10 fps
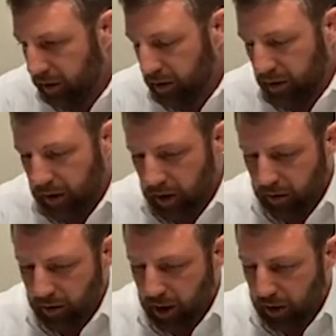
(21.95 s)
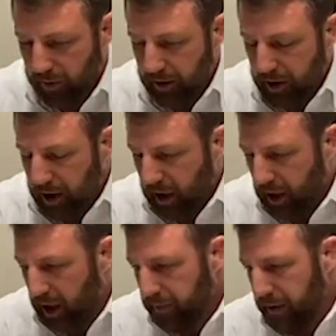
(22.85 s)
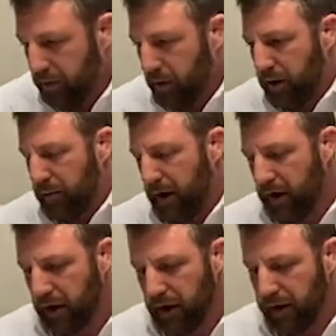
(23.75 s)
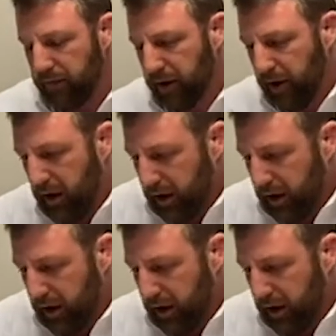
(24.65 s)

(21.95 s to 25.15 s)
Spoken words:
You look at Oklahoma, and a lot of people want to make a lot